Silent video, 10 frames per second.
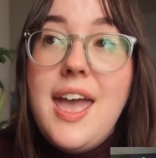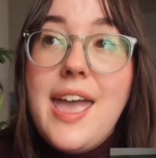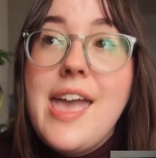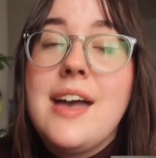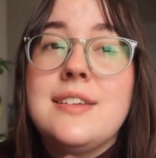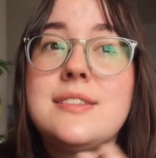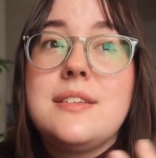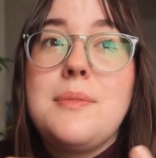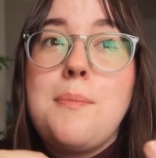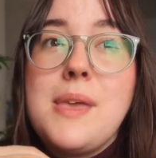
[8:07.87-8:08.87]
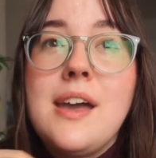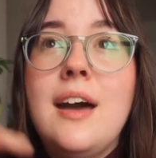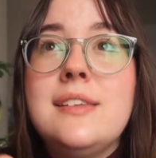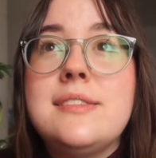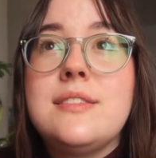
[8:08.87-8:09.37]
And
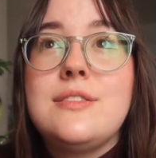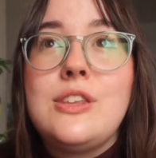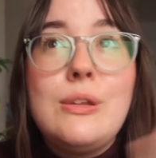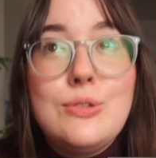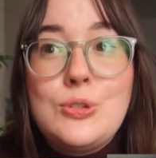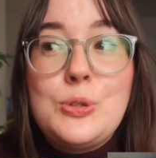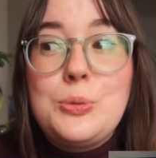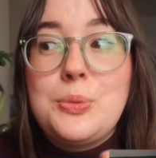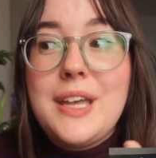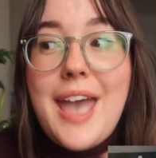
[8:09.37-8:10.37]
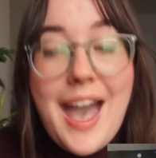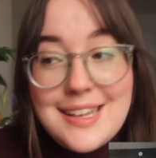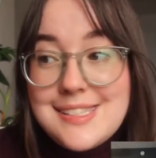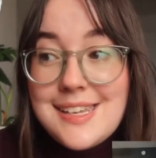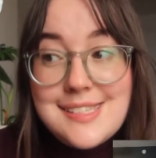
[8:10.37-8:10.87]
because YouTube
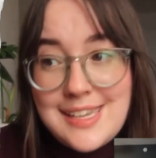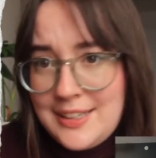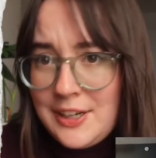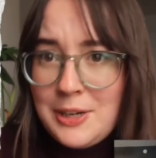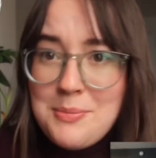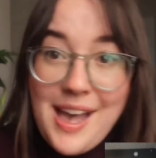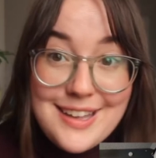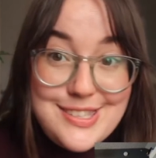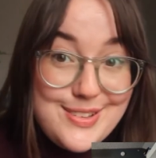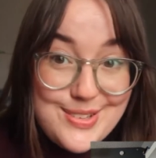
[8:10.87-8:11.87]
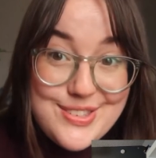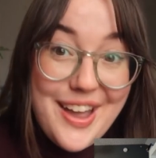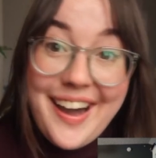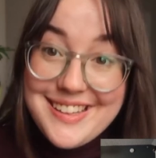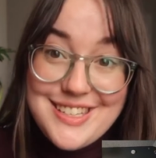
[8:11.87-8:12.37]
AdSense income, as you
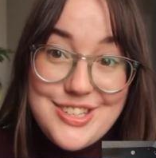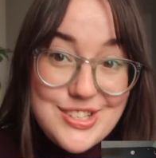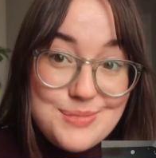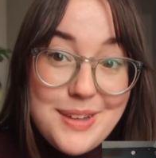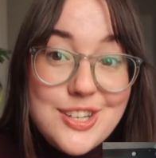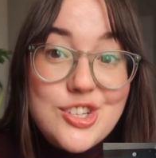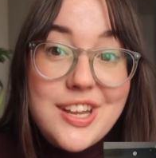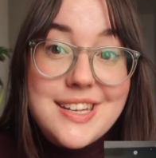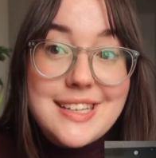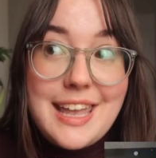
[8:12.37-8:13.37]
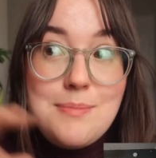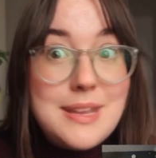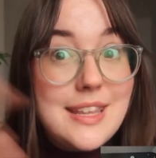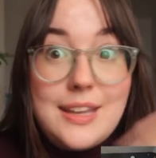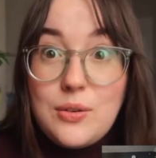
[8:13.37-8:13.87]
saw, as I just mentioned, can
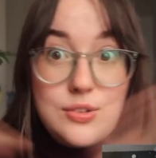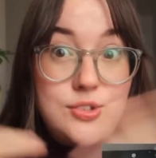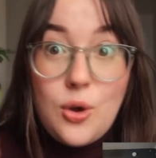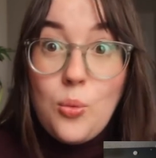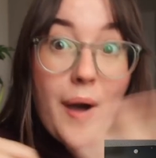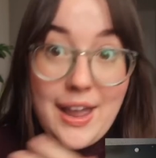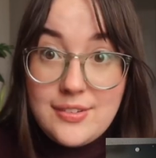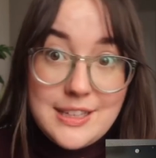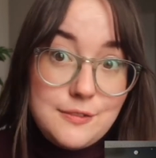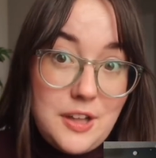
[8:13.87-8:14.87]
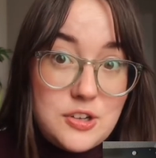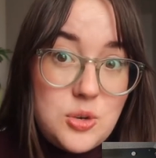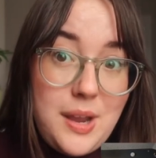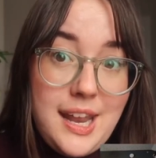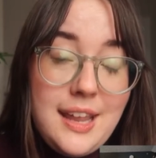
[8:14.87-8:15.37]
be like so wildly
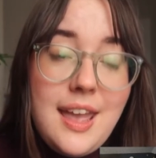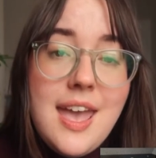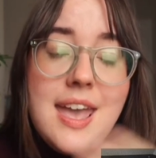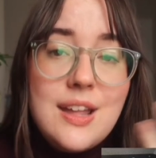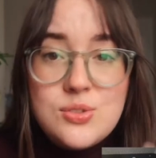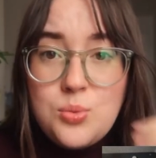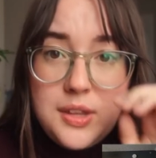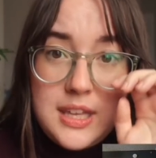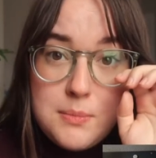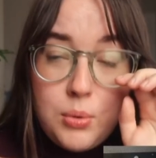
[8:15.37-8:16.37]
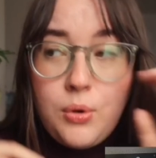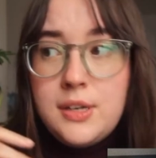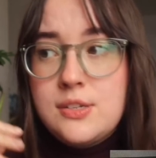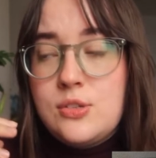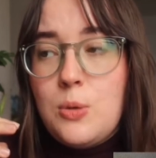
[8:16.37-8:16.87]
fluctuating, it's really
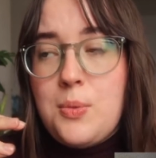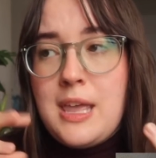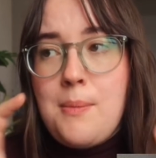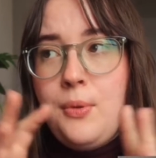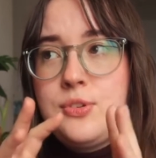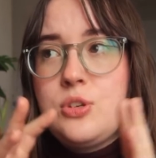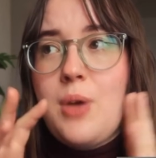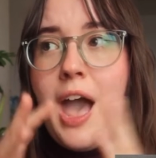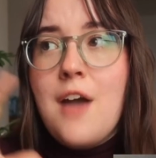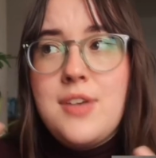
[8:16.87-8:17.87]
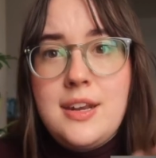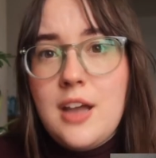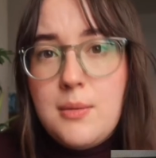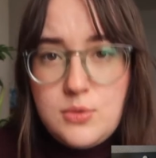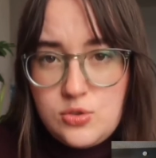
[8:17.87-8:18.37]
important to be able to have
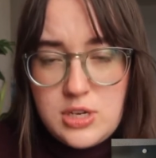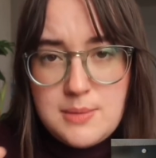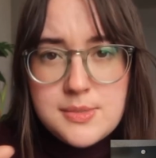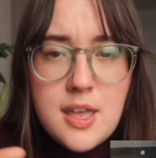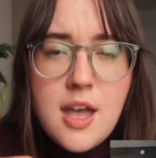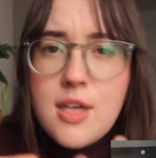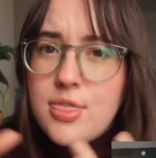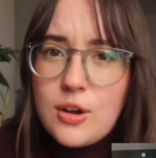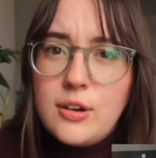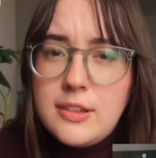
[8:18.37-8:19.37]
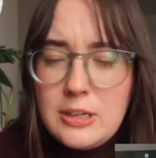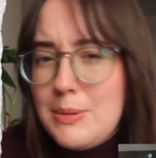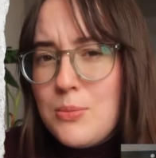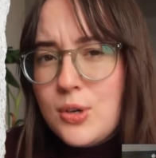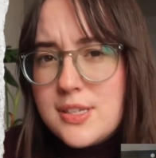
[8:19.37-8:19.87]
income streams that are a little bit
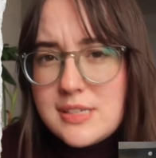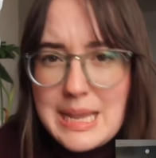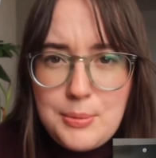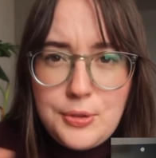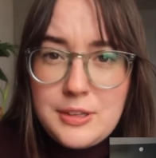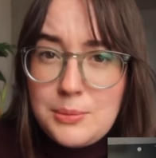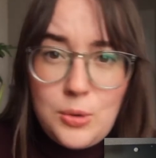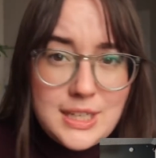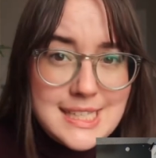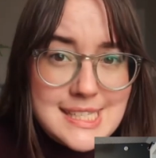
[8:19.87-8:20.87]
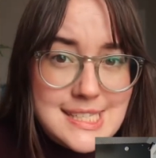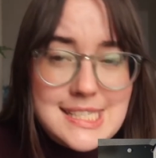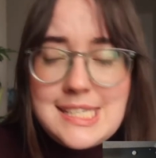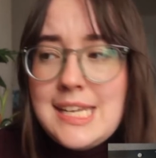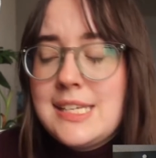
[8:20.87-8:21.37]
more stable, a little more
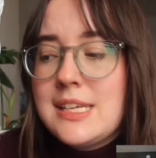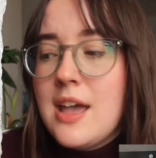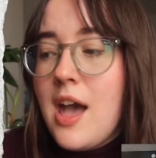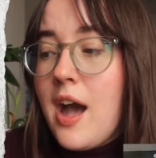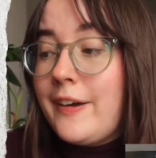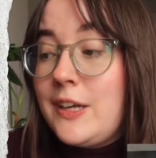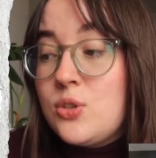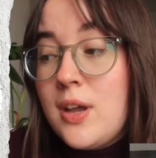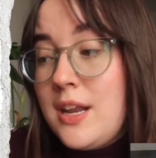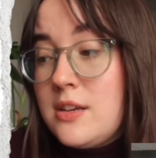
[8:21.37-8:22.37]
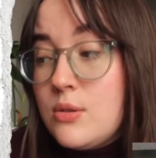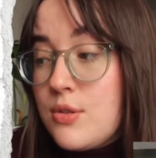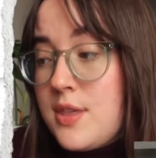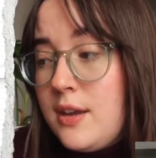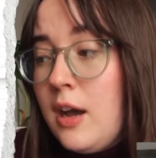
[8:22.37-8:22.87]
consistent. I tried a new
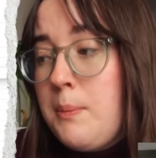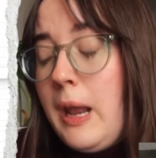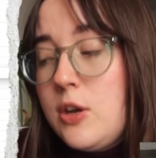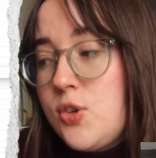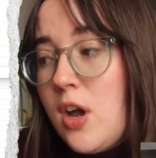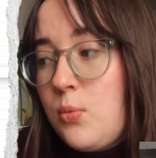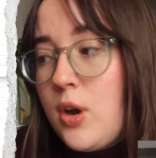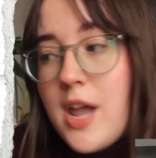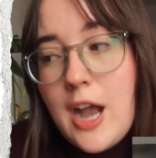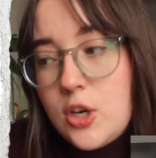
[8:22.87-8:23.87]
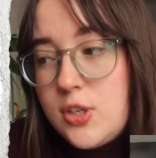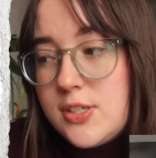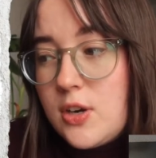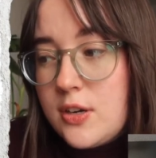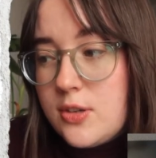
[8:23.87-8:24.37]
thing on Patreon where I actually
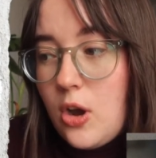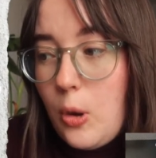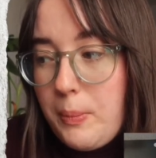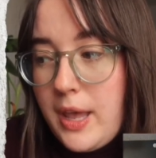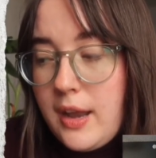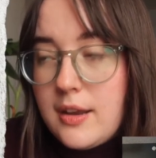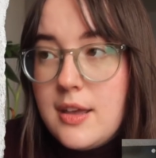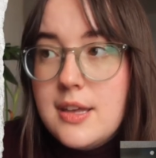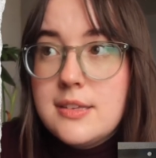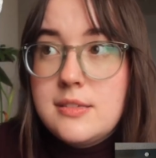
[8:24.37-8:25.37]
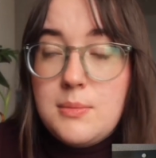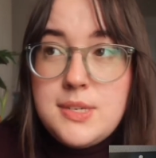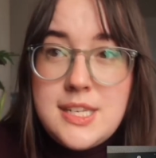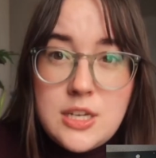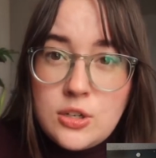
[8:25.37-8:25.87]
started to open some
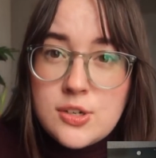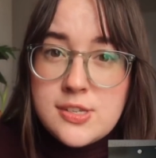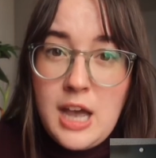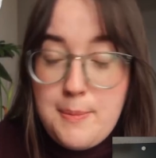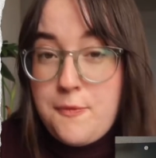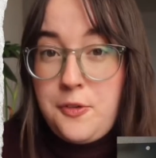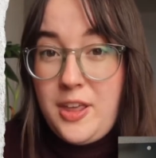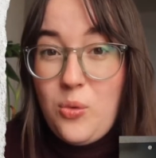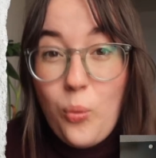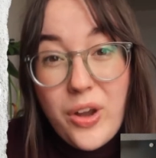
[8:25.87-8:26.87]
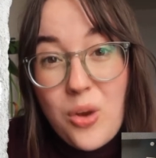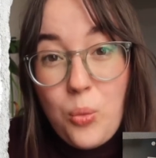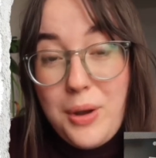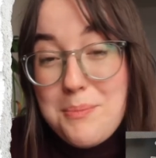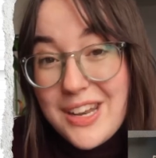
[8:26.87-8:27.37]
tiers up for like
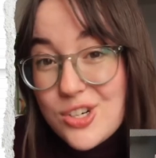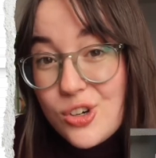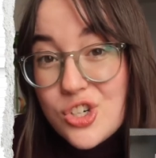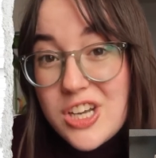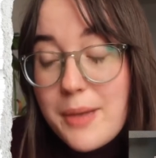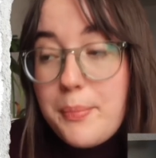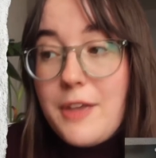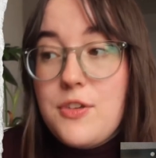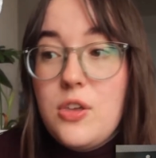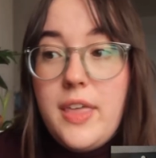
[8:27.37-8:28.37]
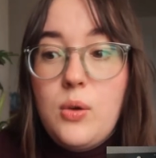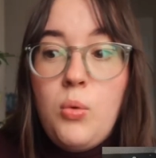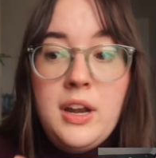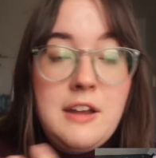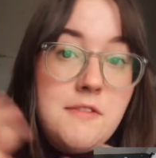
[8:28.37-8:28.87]
one-on-one mentorship if you like
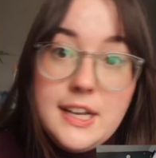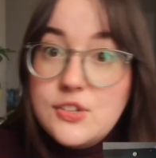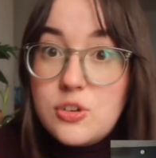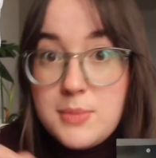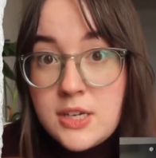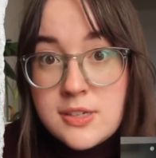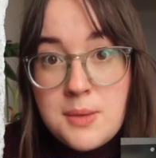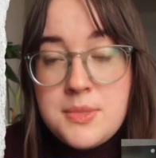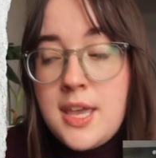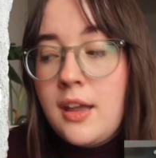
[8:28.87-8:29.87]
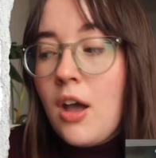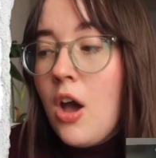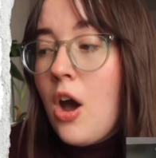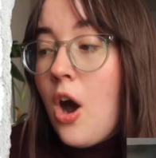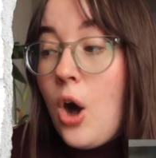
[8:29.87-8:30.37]
want advice from me or something.
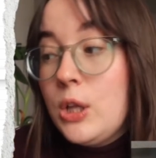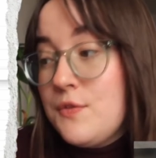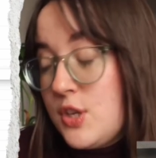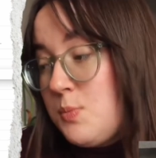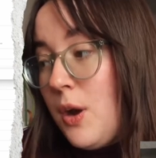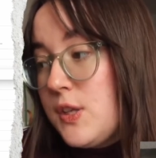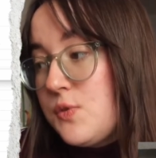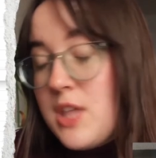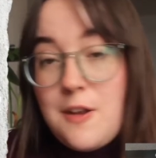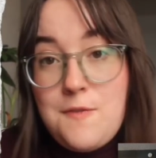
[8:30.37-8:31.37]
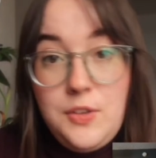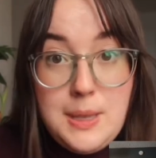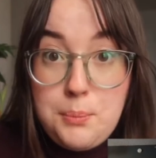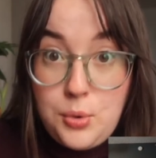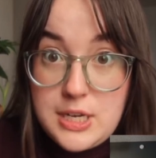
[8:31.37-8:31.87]
All of the spots for that filled
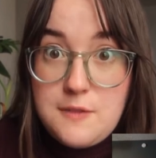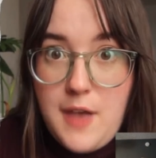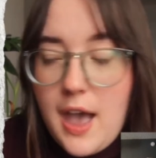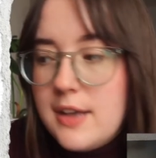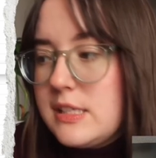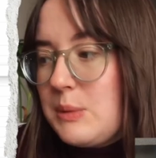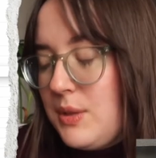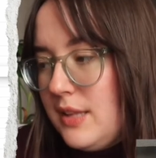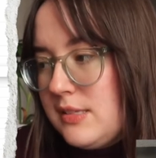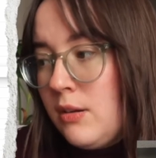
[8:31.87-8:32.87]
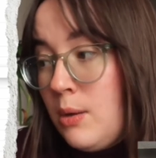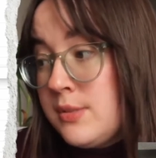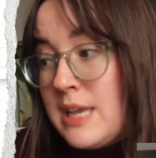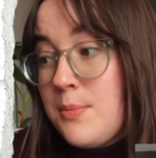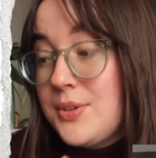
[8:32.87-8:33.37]
up pretty fast, but that's how I was
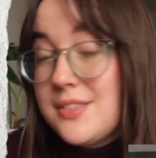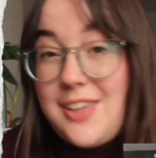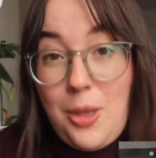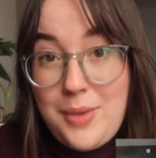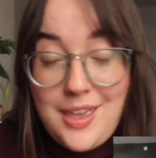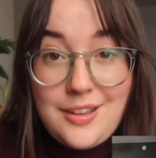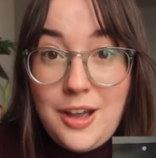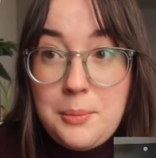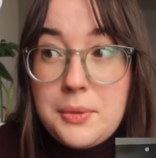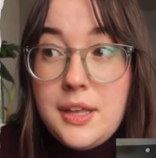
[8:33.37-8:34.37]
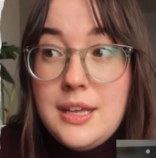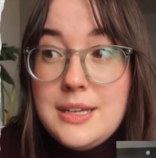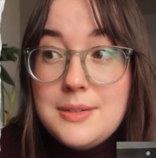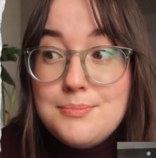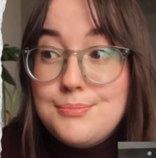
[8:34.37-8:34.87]
able to scale my income
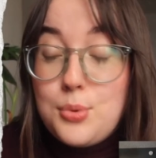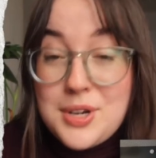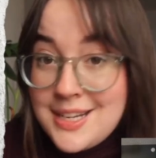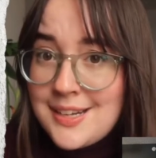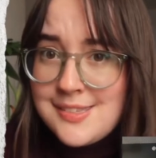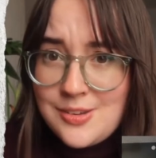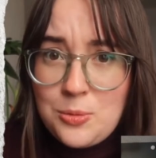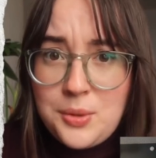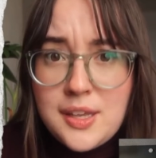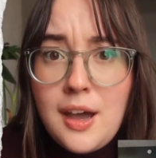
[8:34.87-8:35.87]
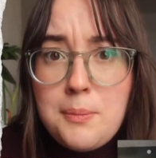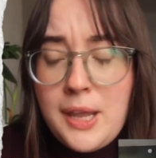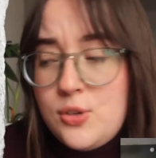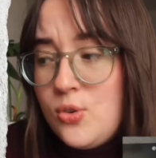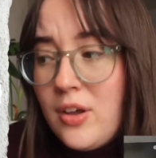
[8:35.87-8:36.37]
pretty considerably on
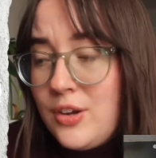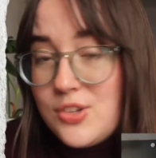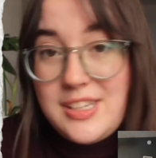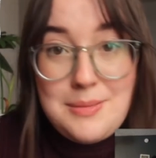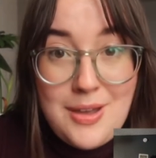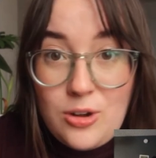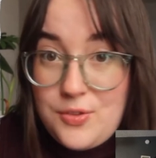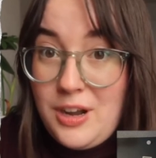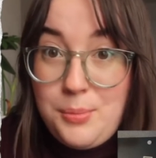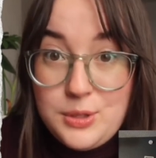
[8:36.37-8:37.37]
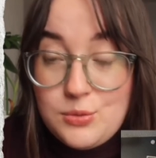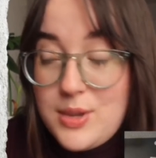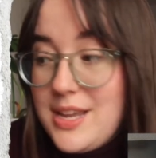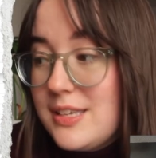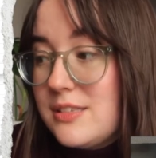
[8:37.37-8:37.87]
Patreon in just like a matter of a couple of
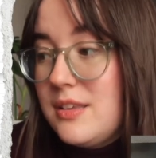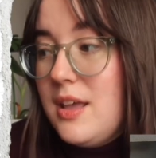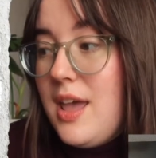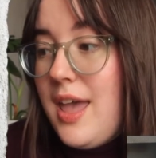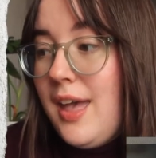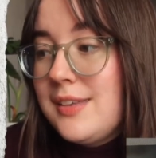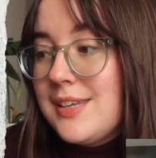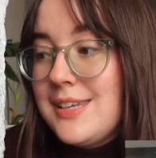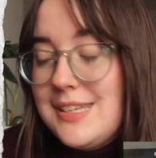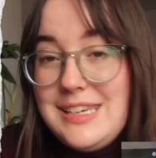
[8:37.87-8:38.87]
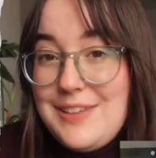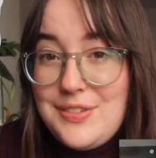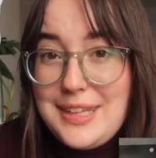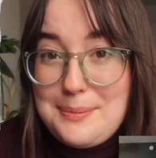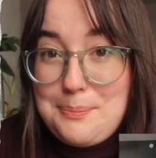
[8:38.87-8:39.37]
weeks. And I didn't
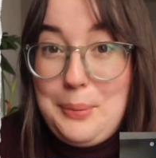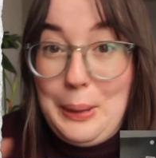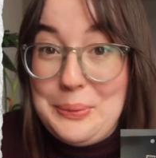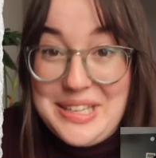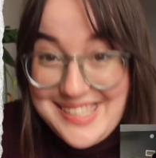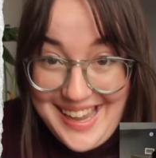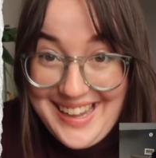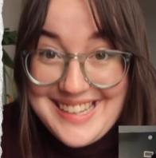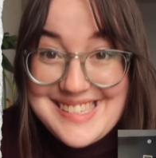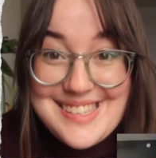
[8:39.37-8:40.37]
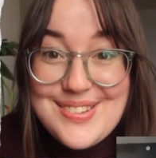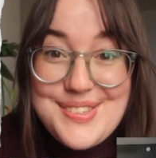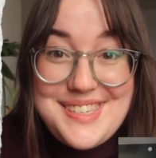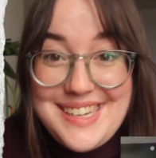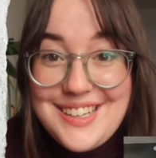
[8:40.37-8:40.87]
even like publicize
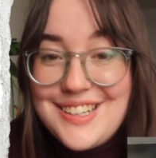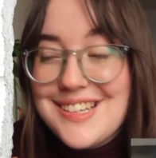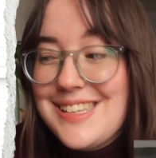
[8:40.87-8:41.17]
those tiers.